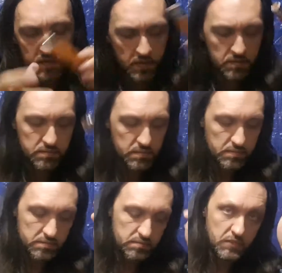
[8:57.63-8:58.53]
So,
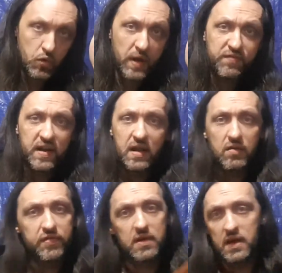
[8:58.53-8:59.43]
quick
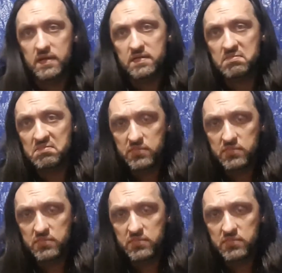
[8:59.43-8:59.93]
video for you guys.